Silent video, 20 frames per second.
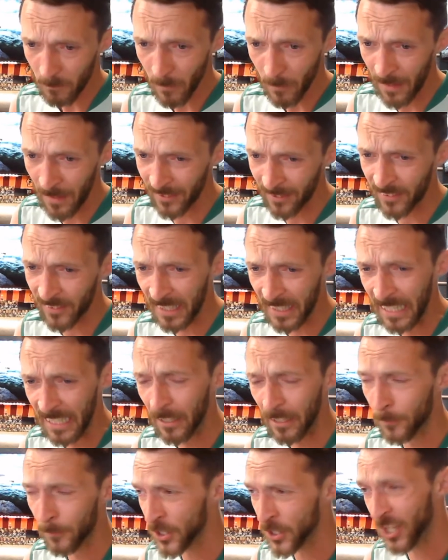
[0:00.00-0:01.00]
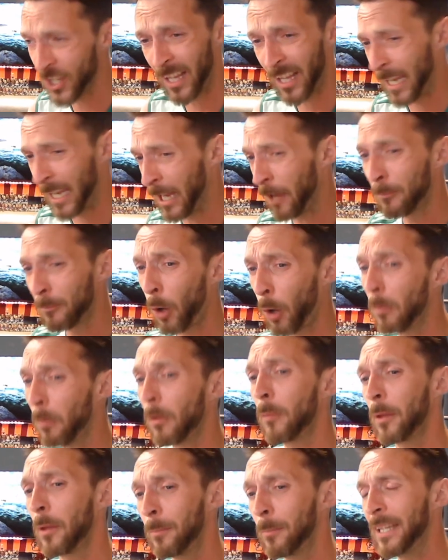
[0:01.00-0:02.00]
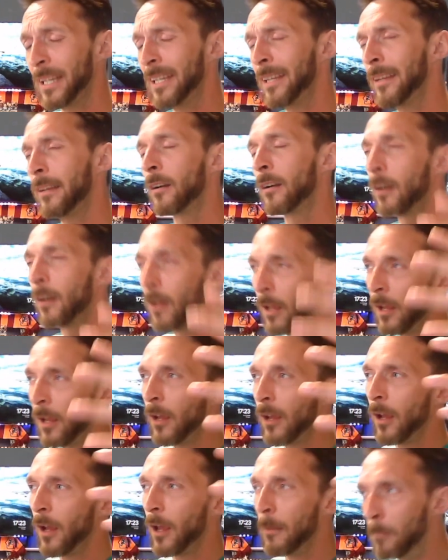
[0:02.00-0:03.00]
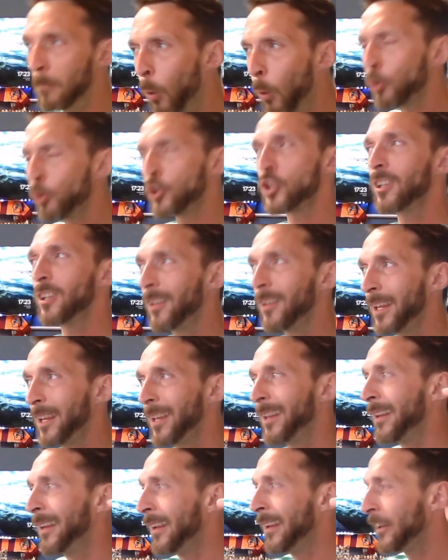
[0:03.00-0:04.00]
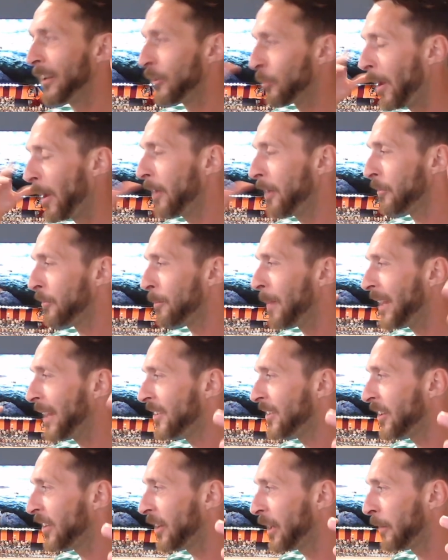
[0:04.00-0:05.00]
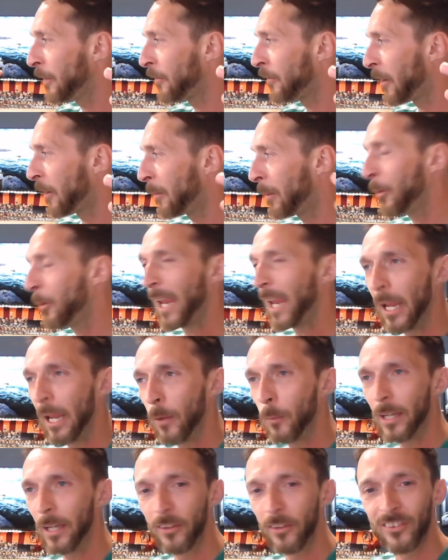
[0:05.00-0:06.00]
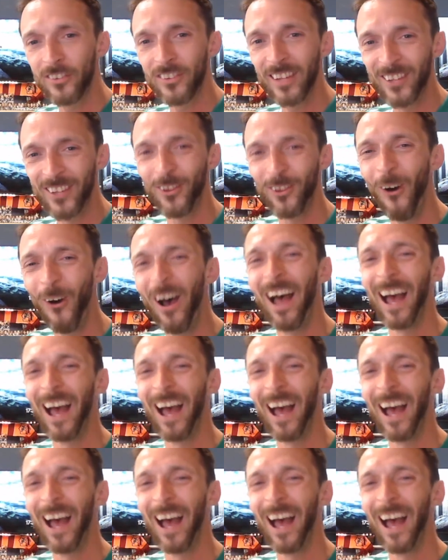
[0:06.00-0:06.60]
This is the 19th of July. I've probably been here emotionally as well as mentally for about 8 weeks. So